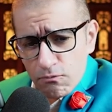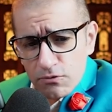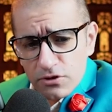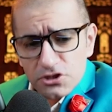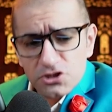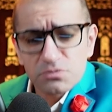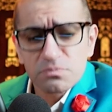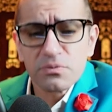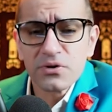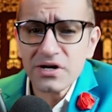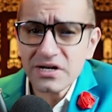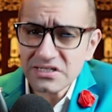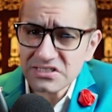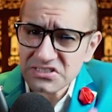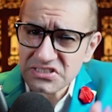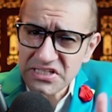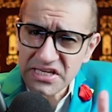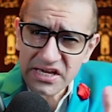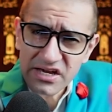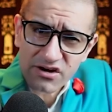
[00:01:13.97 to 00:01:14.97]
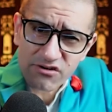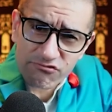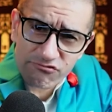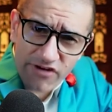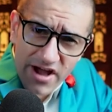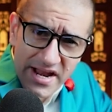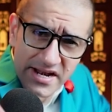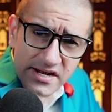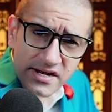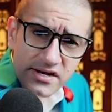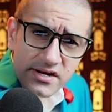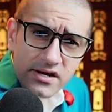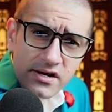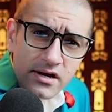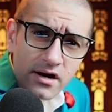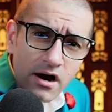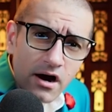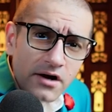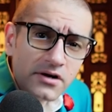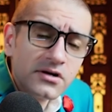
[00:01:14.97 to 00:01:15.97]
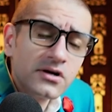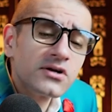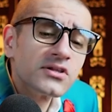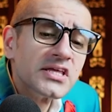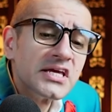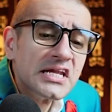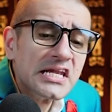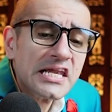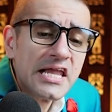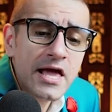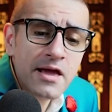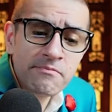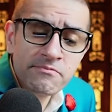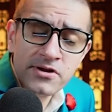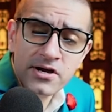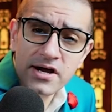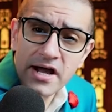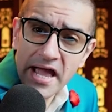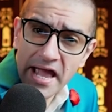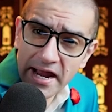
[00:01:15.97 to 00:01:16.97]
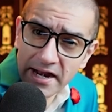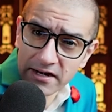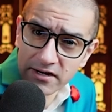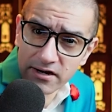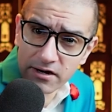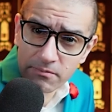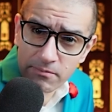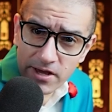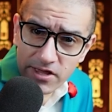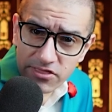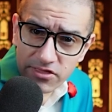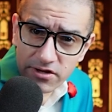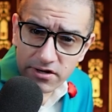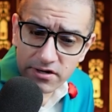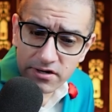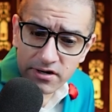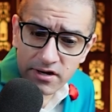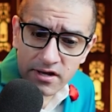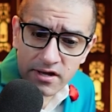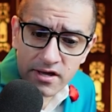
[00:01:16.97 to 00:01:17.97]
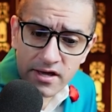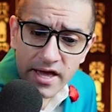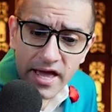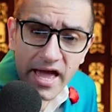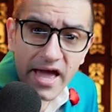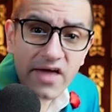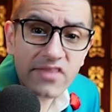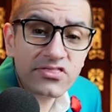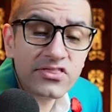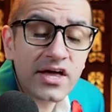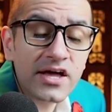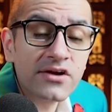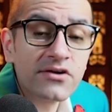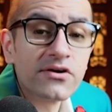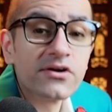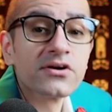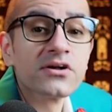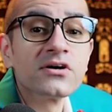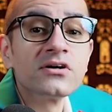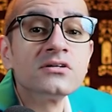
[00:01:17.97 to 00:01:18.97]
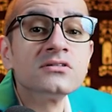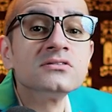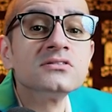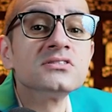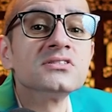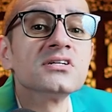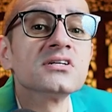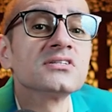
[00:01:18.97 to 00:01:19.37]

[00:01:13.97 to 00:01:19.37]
which prints the event under the lambda handler method and then returns